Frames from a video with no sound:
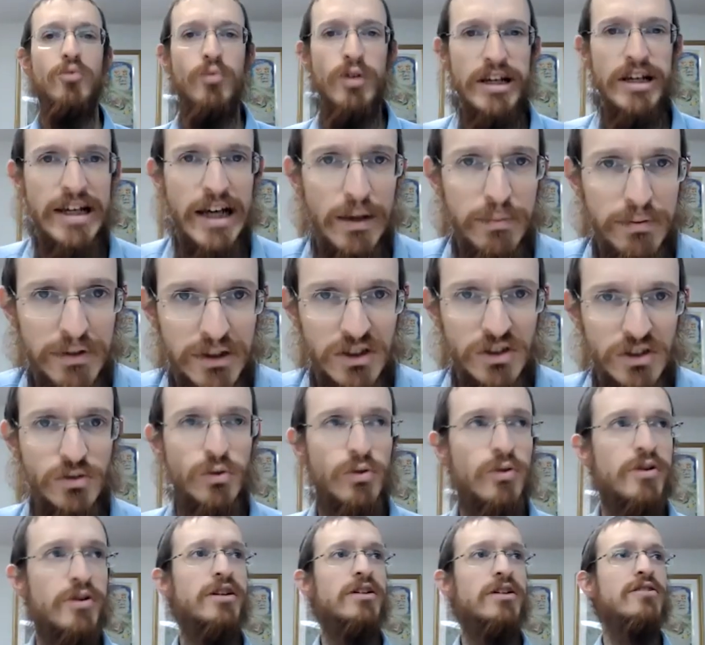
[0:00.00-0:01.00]
recap the
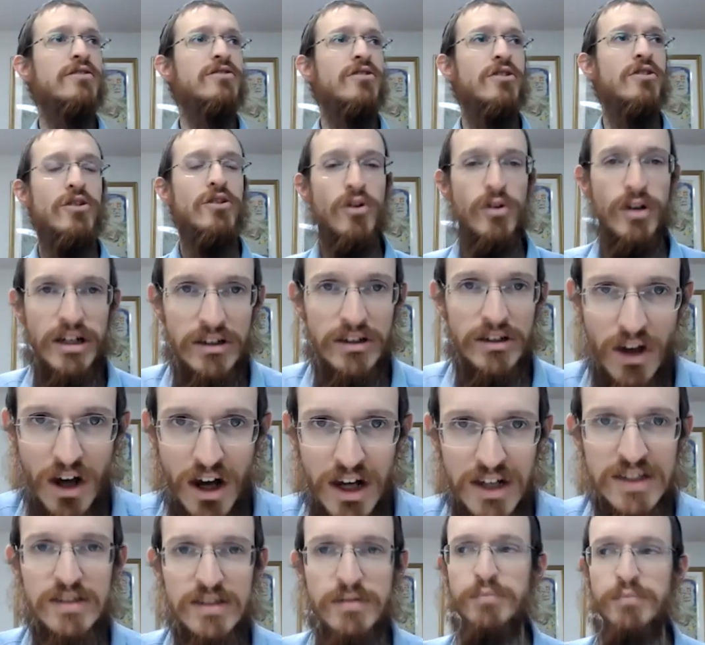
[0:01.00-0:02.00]
story so you don't get
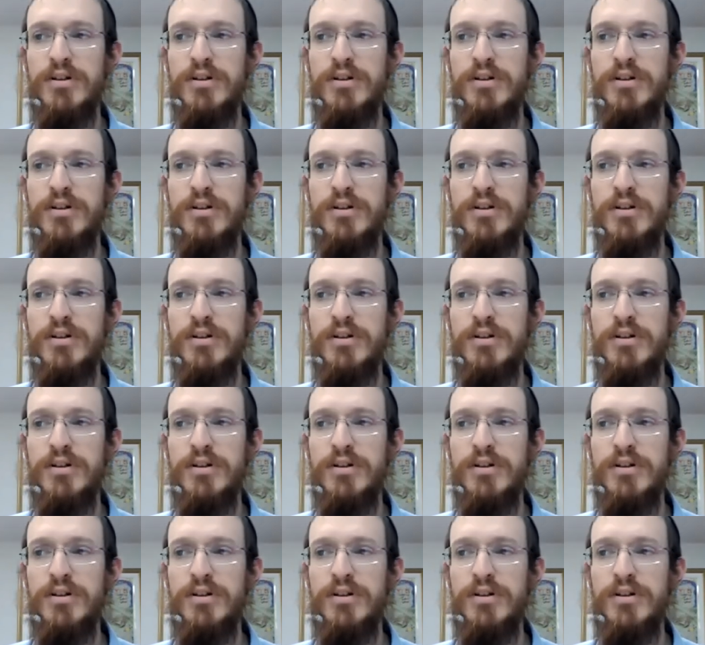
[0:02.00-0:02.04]
lost,